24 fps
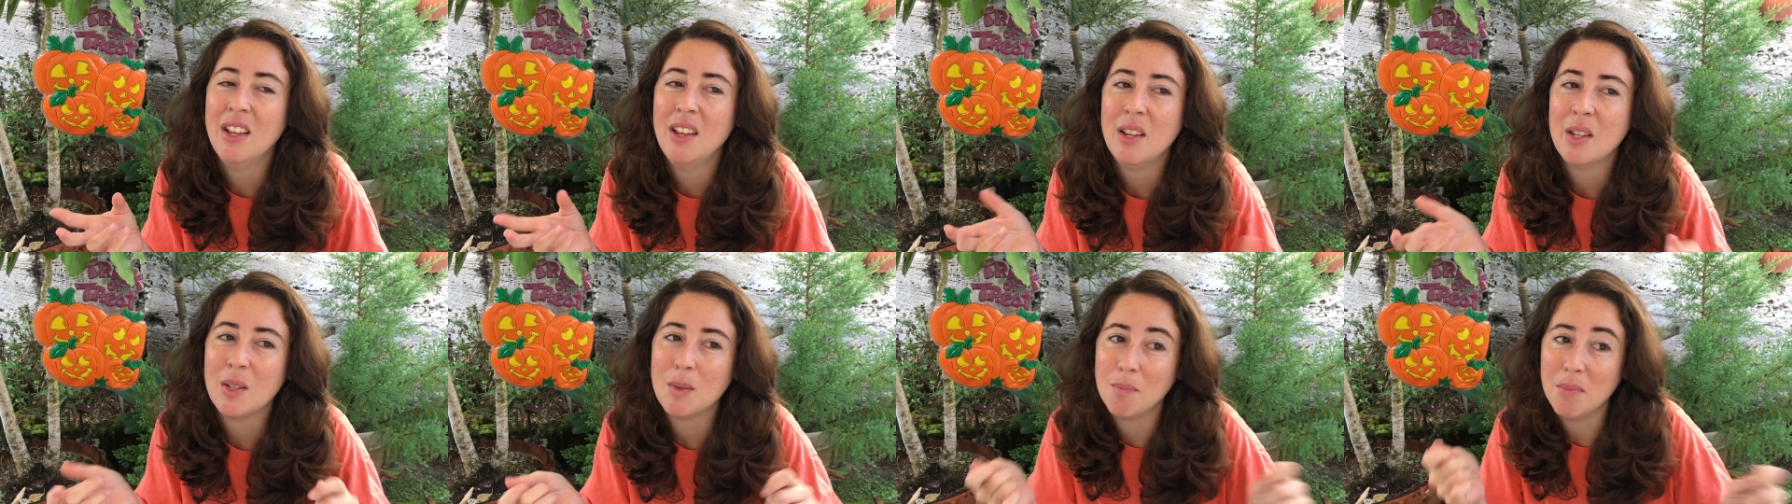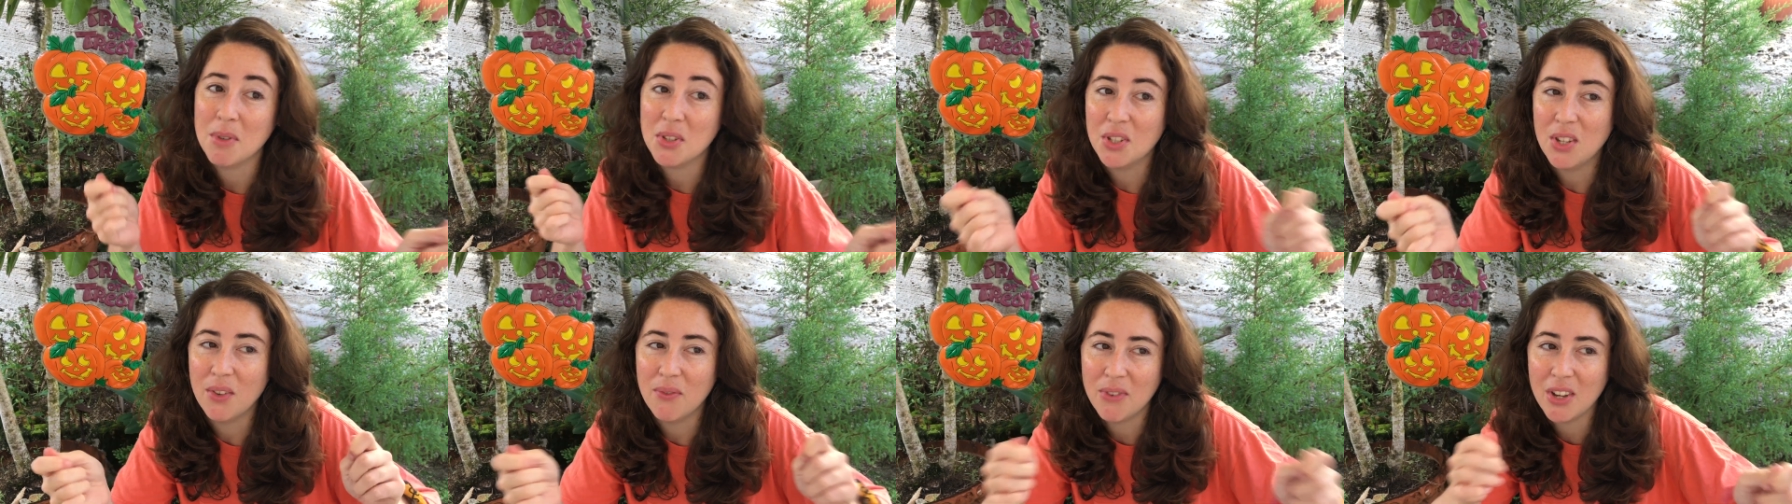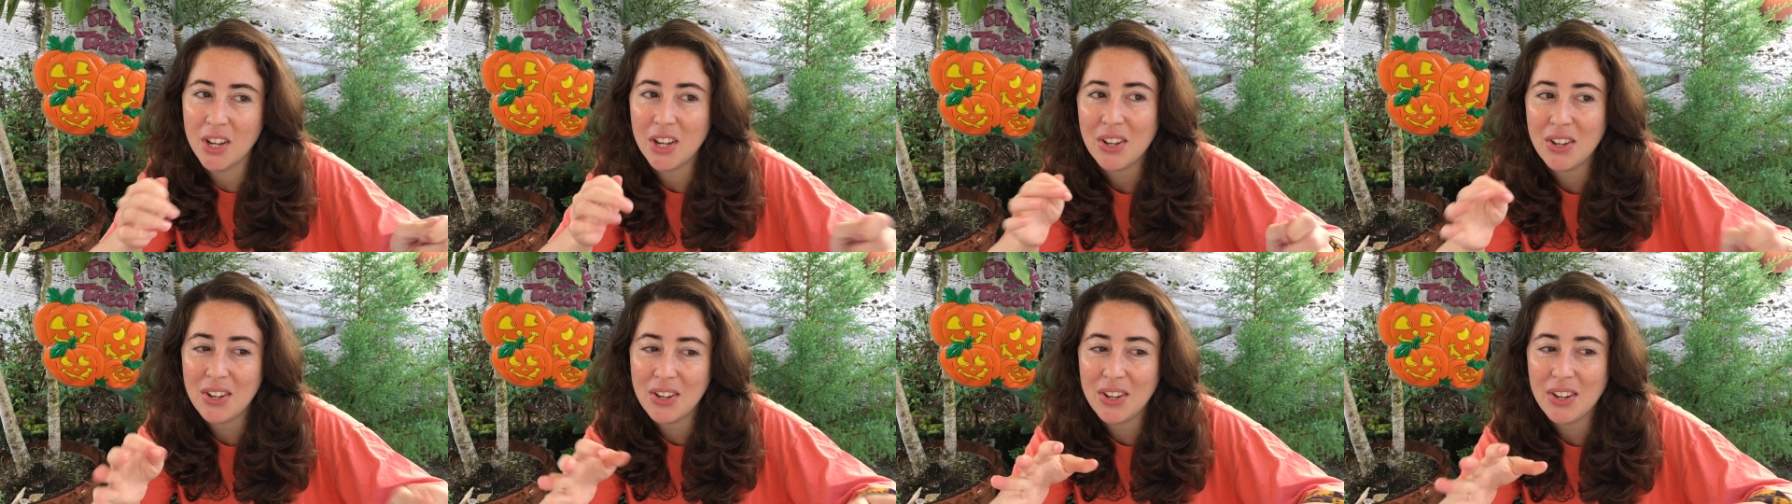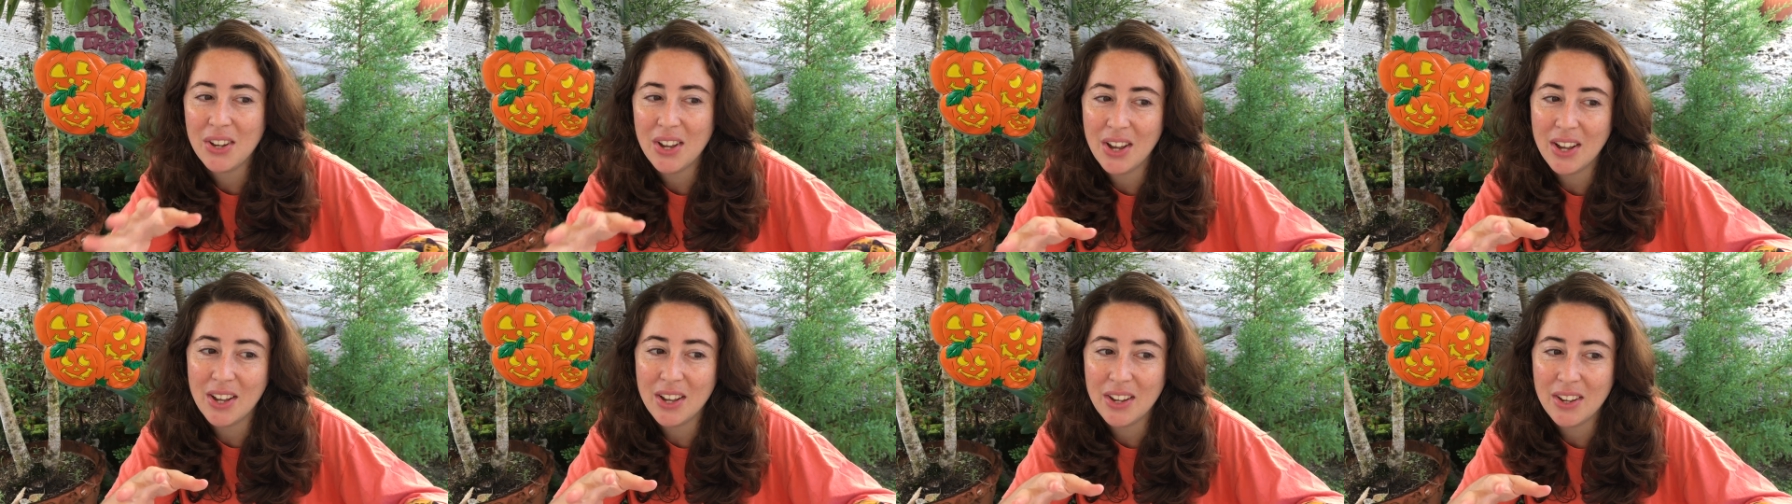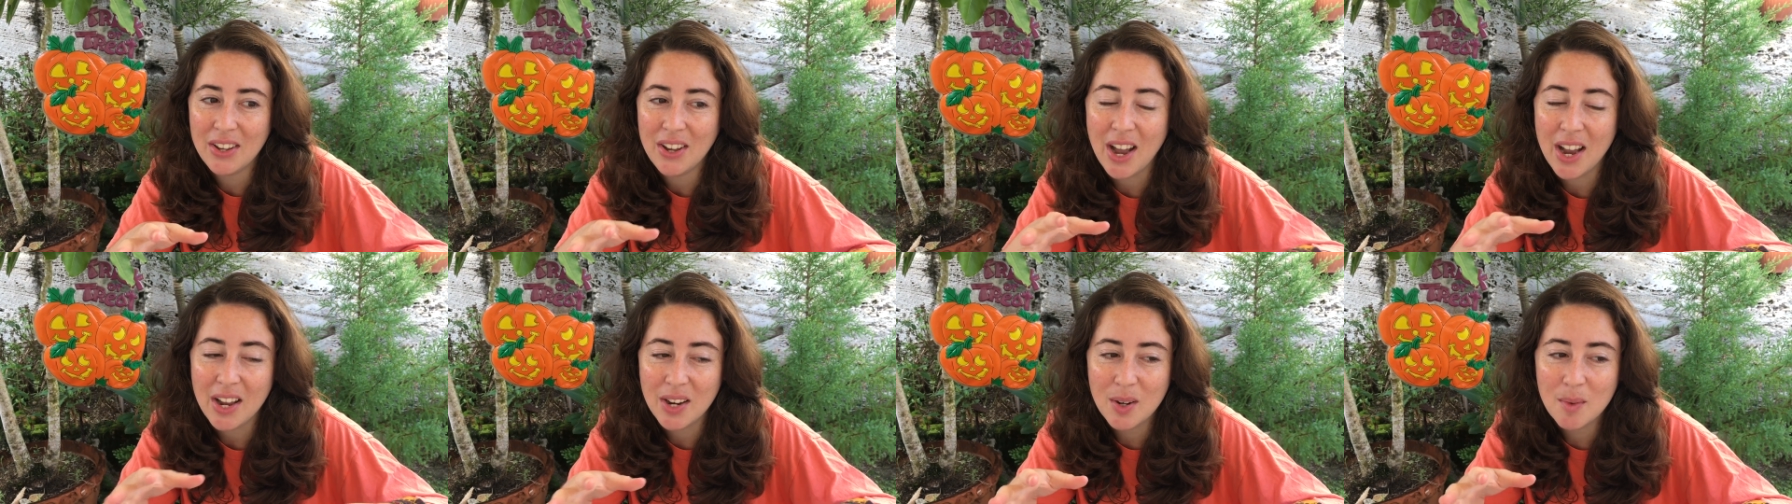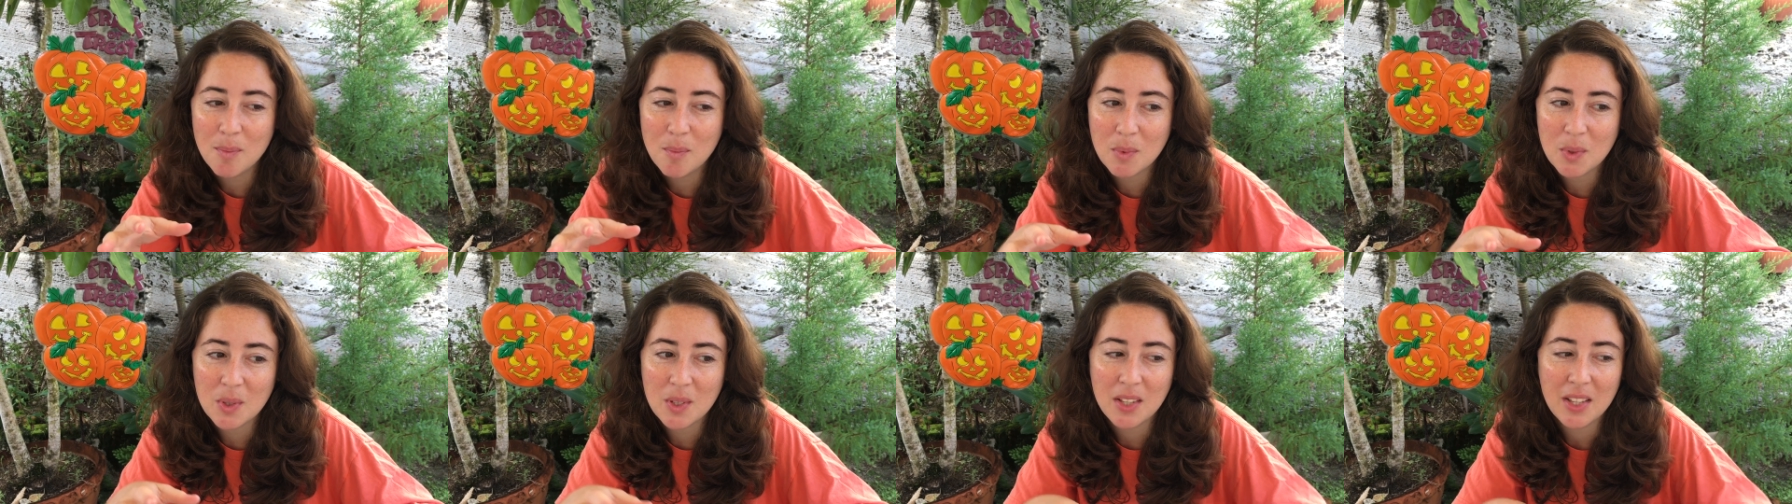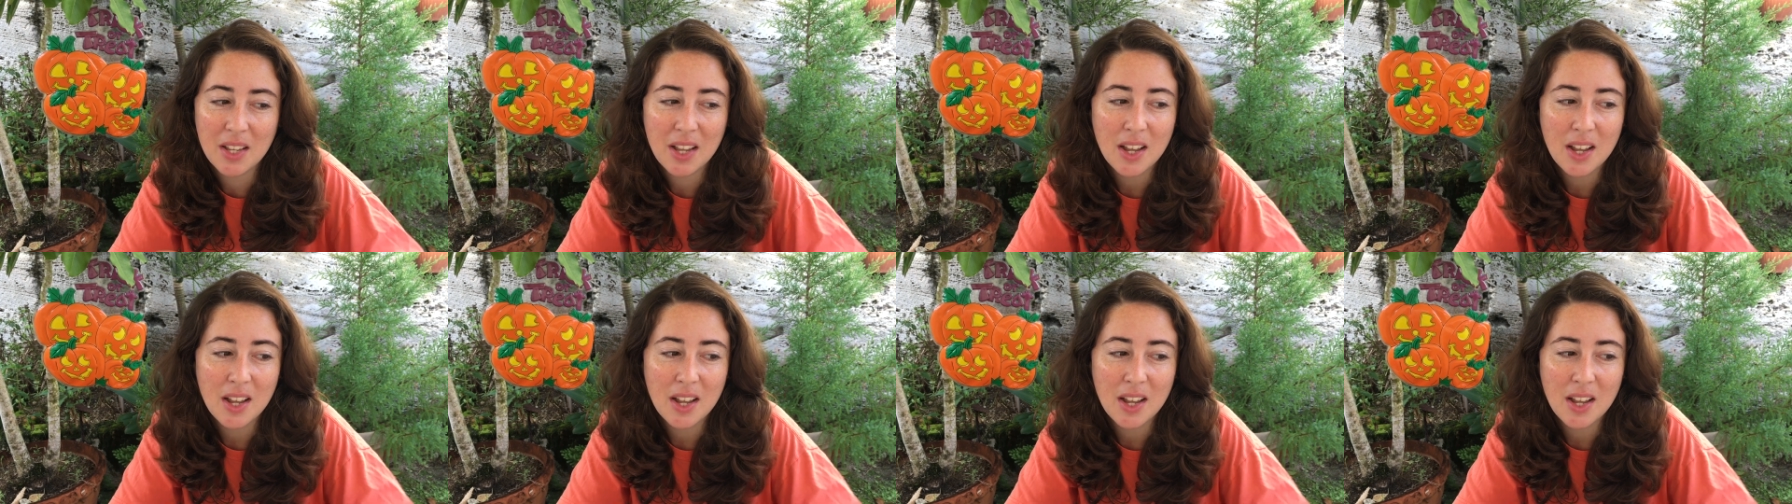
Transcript: specific items.